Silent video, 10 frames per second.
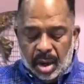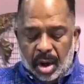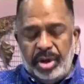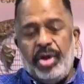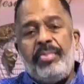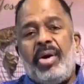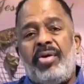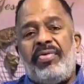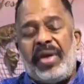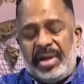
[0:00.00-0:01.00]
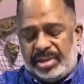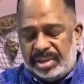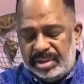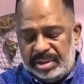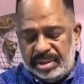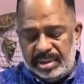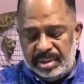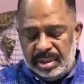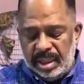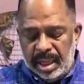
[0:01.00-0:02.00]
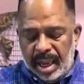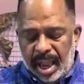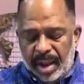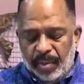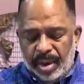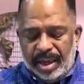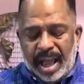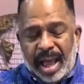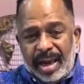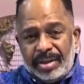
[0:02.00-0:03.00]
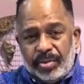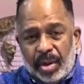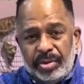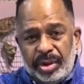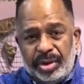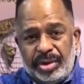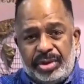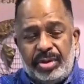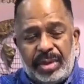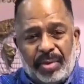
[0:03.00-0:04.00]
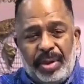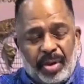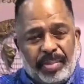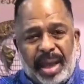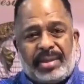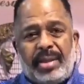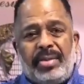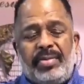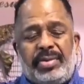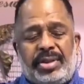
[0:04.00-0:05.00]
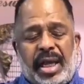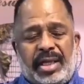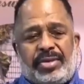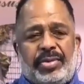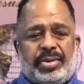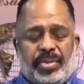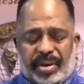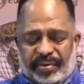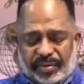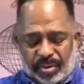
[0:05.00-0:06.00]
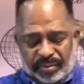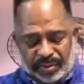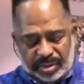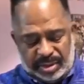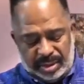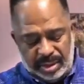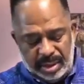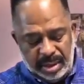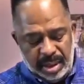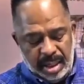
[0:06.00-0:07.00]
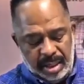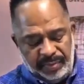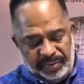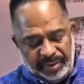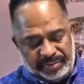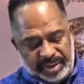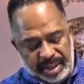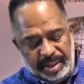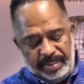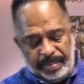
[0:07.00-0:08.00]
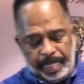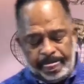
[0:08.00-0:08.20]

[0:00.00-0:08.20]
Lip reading: or your motivations. And what God is wanting you to do, now we're going back to Joshua 24, verse 15.